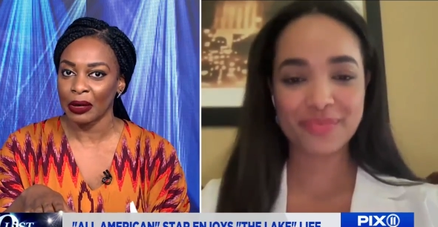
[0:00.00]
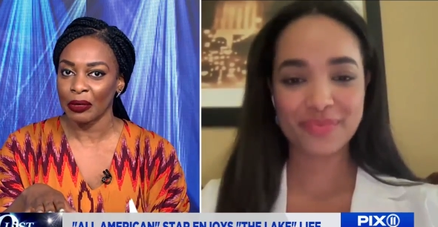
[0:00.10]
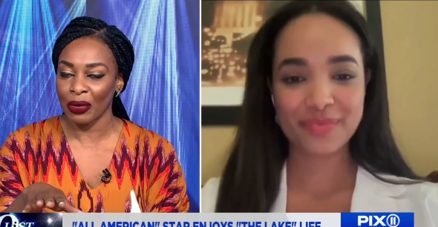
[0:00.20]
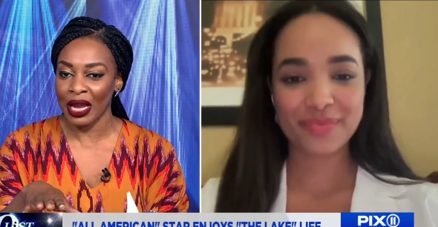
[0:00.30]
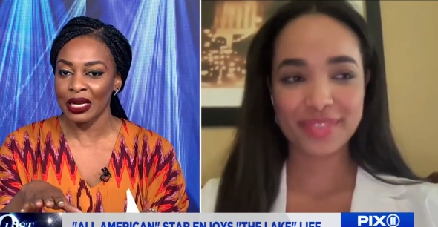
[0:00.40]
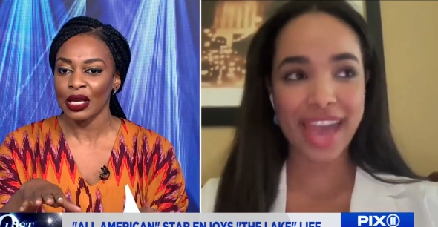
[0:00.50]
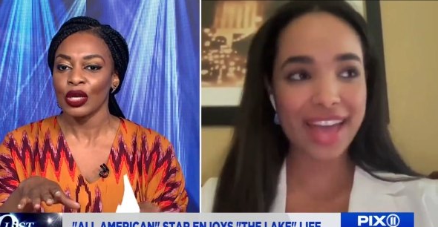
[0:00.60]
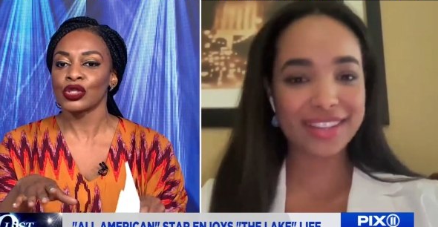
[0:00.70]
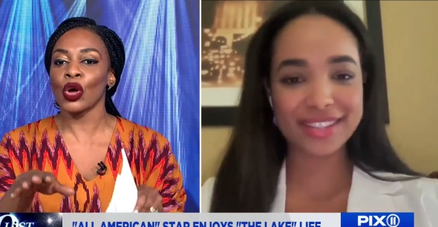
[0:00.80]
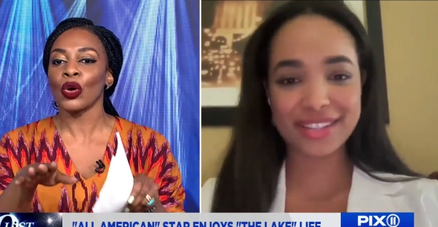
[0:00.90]
Speaker 1: Right?
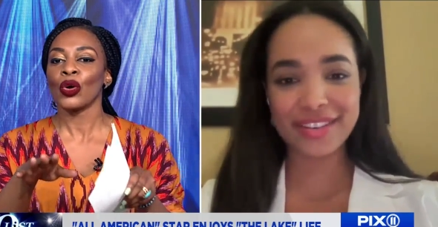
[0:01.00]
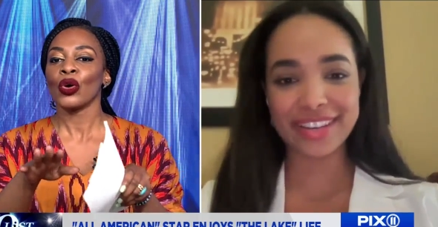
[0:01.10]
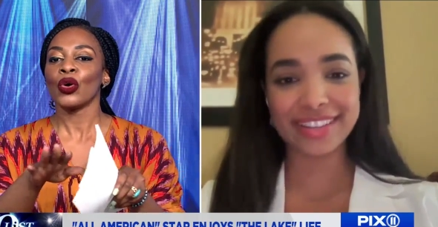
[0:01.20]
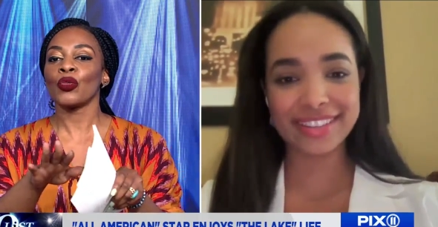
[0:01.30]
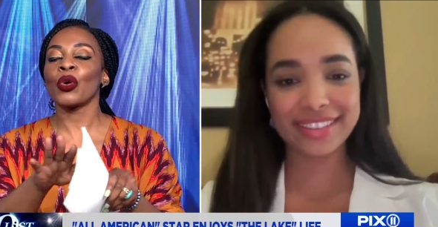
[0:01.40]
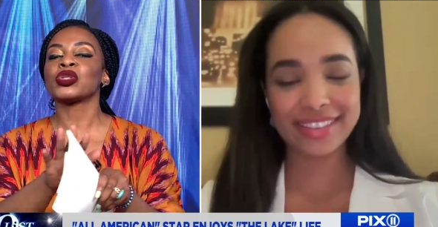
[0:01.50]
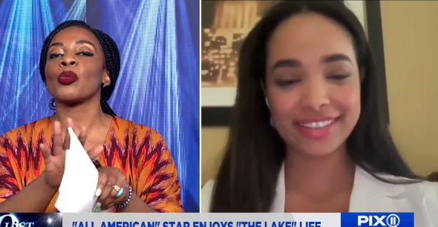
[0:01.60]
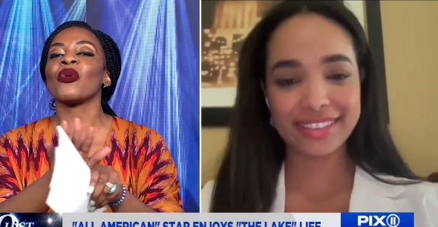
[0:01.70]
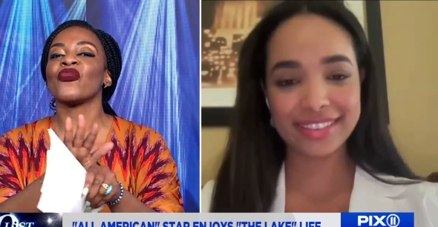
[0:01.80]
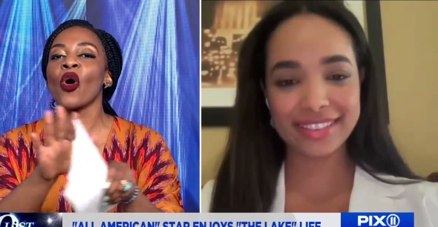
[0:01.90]
Yeah, so, let's do it. So
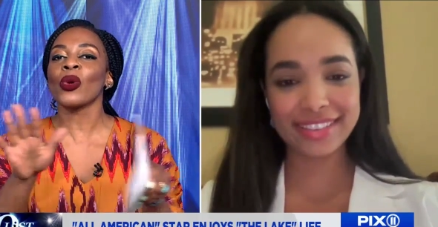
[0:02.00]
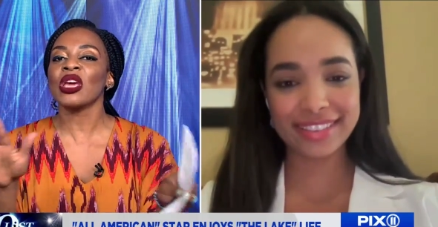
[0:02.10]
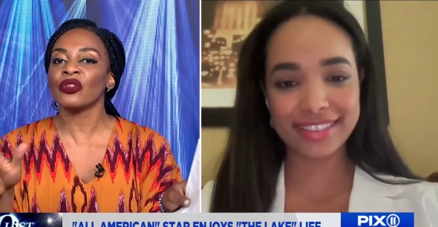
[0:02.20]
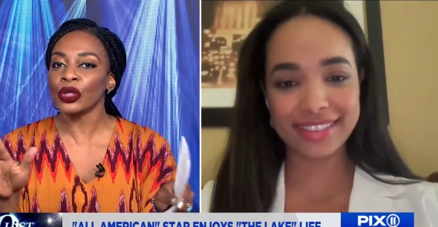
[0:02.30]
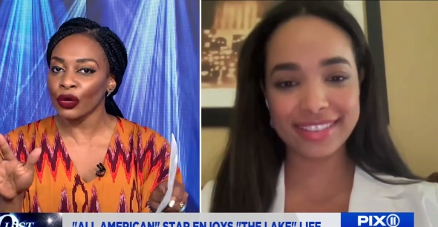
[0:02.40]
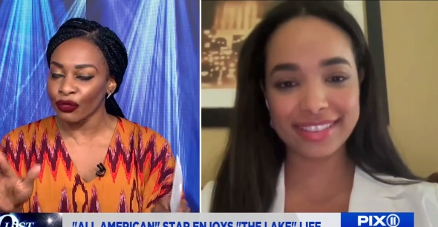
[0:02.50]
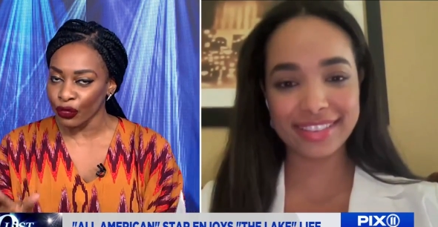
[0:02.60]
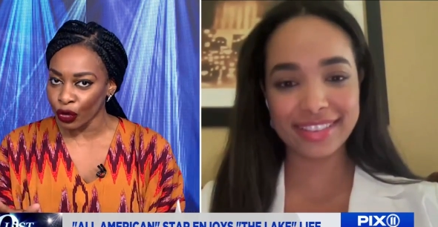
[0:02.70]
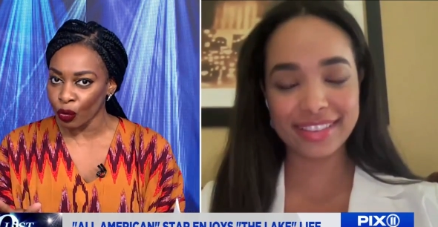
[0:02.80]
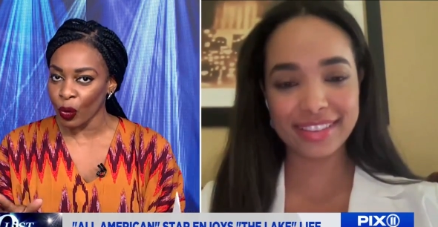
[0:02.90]
before we even
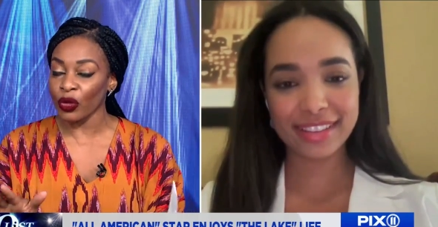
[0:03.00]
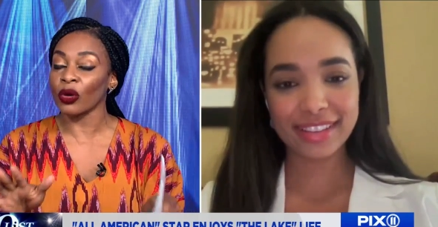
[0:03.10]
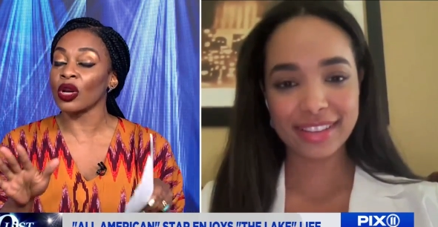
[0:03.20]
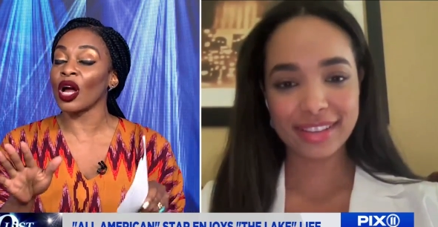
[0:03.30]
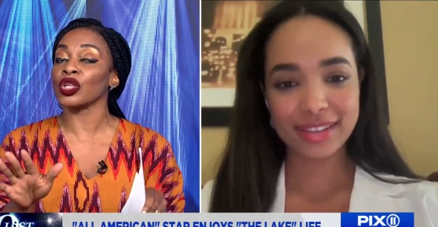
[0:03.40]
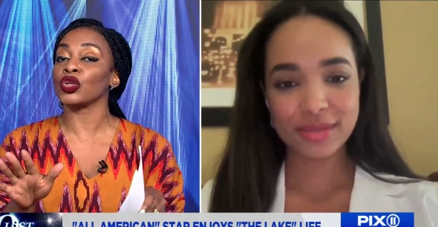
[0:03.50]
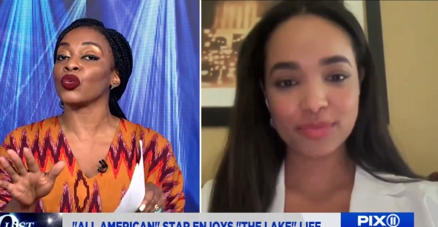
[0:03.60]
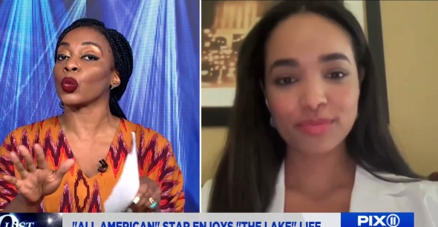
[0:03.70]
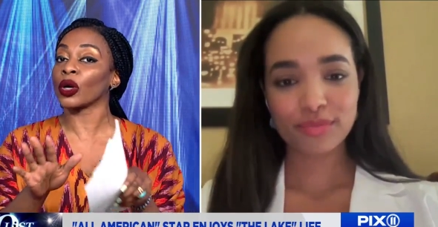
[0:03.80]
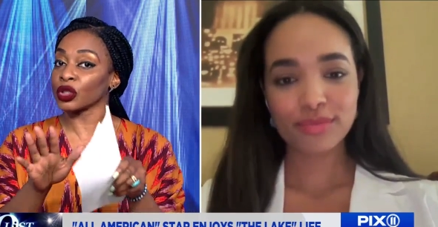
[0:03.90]
confirm whether or not you
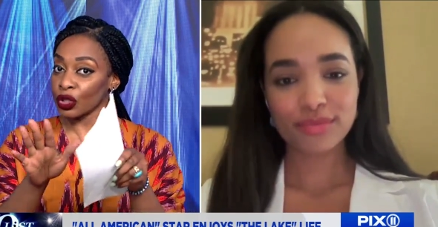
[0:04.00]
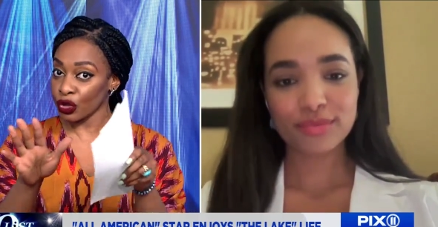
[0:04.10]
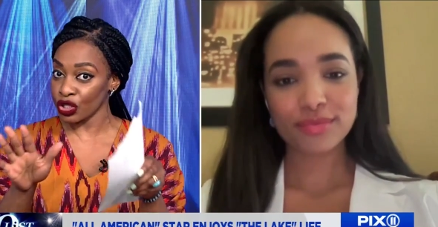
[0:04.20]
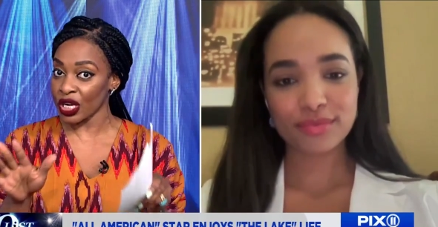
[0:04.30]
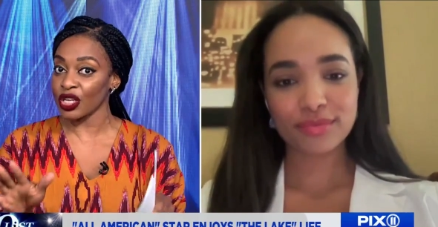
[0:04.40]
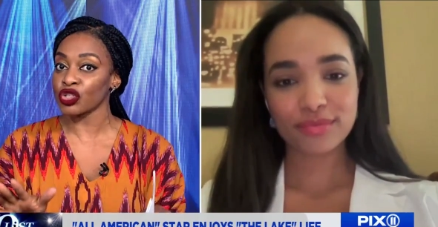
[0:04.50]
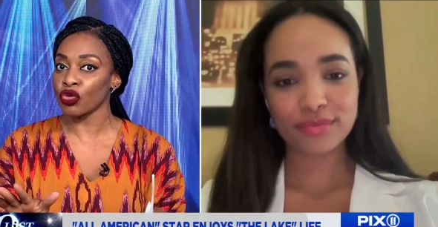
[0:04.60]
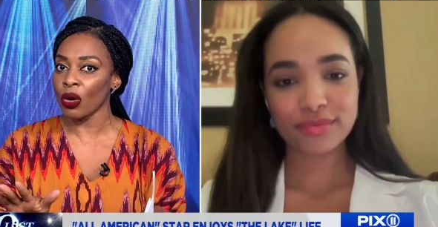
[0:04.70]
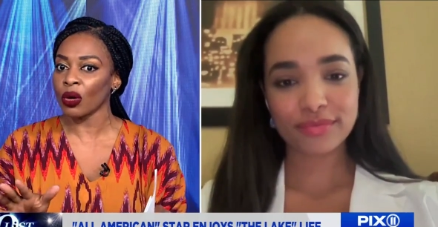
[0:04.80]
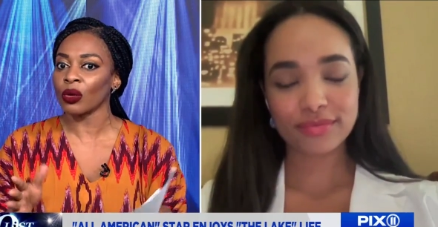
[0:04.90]
worked on your J
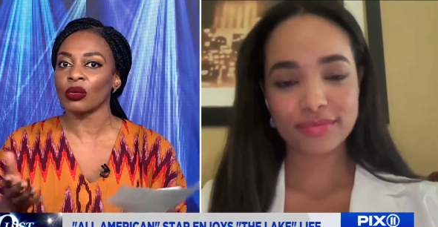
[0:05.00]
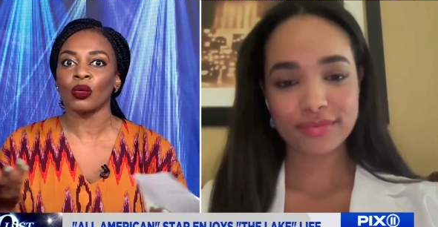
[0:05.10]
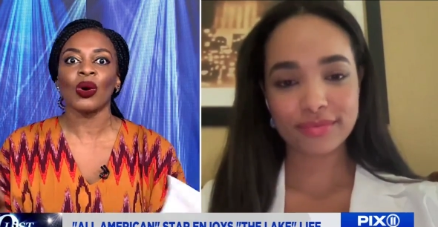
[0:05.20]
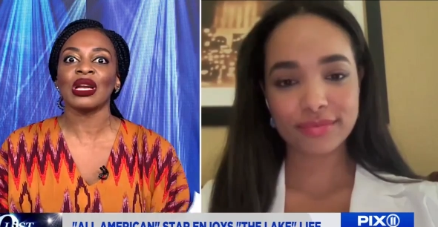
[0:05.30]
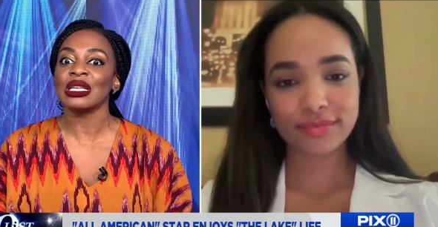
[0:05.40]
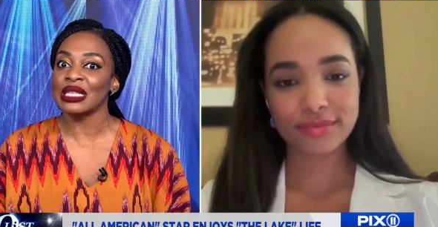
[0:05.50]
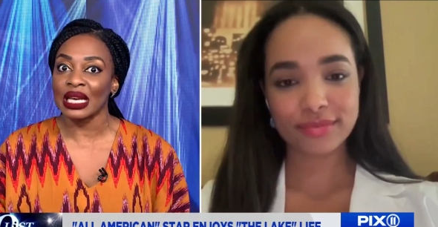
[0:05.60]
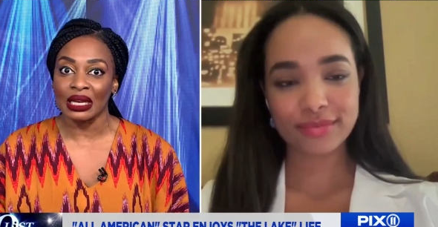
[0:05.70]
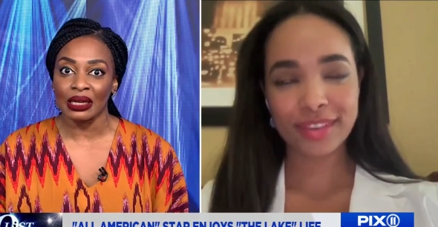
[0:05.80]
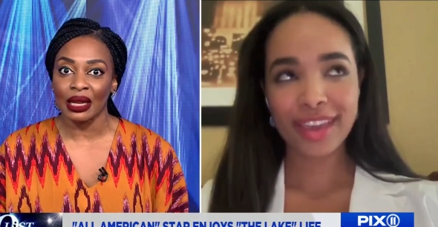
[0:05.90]
stroke, what is
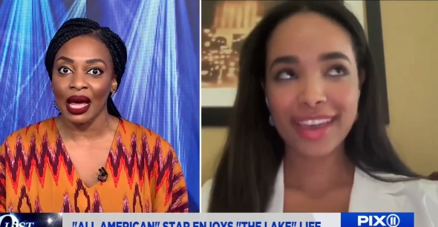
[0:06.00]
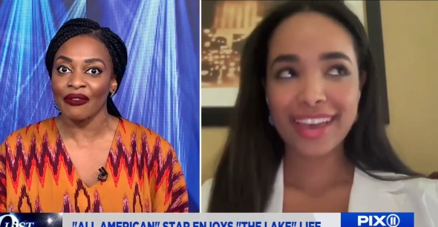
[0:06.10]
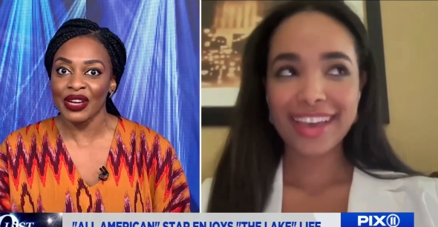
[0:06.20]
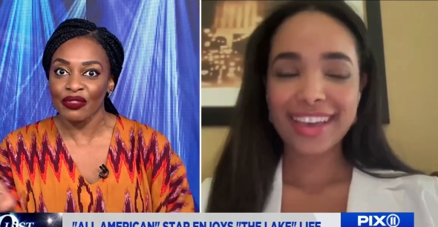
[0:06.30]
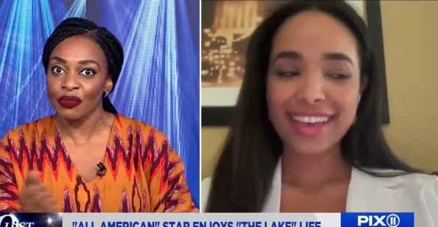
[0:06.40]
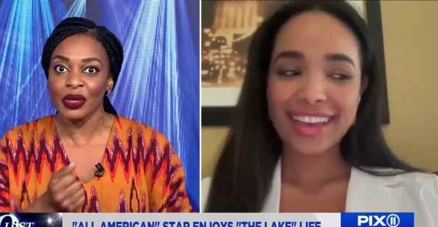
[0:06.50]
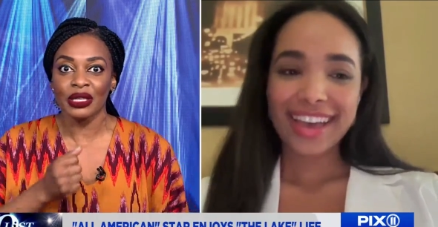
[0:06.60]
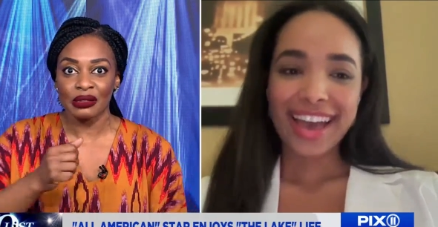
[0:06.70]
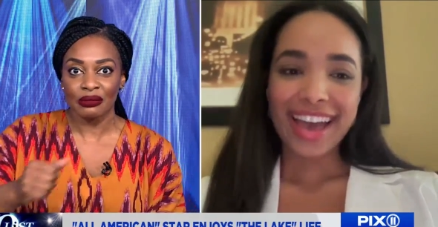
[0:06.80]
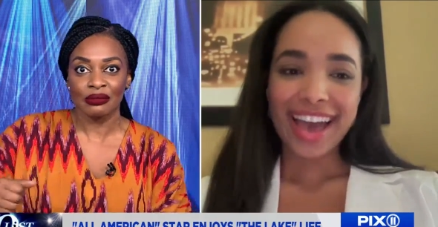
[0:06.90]
it? I've never
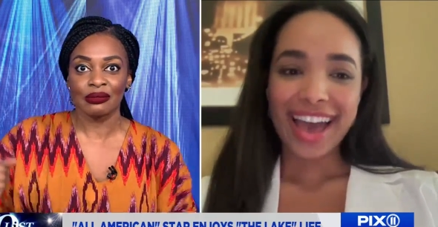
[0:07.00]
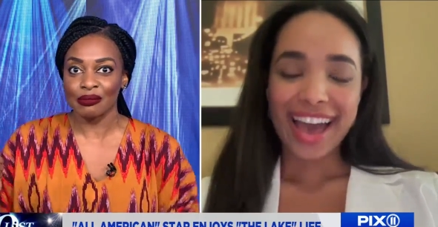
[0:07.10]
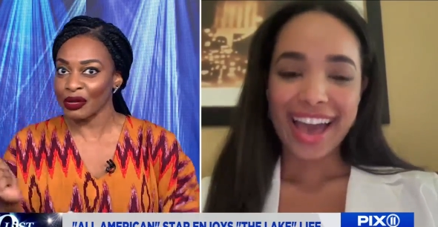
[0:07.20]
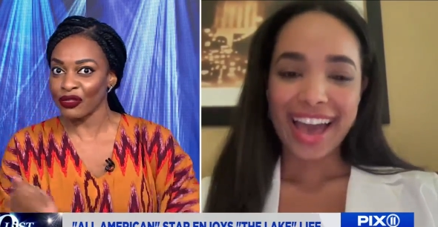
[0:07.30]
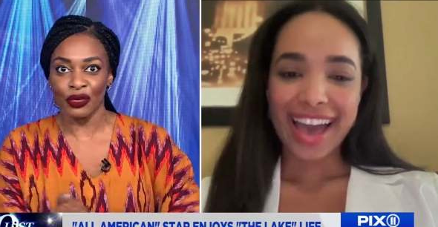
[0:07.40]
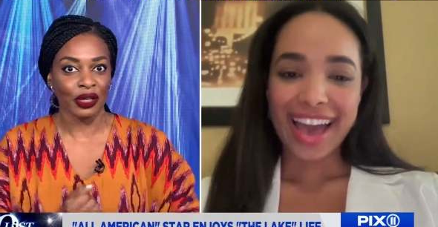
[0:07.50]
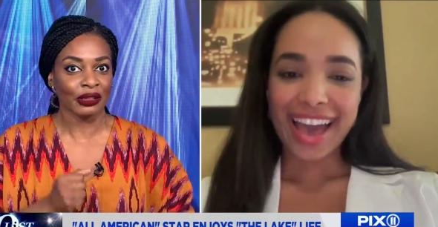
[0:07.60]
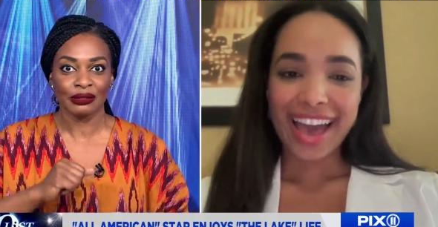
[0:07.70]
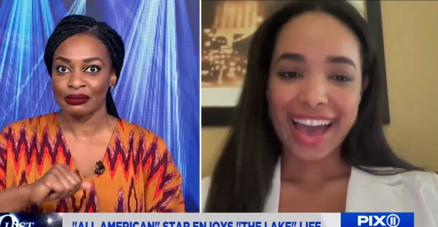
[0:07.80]
been before.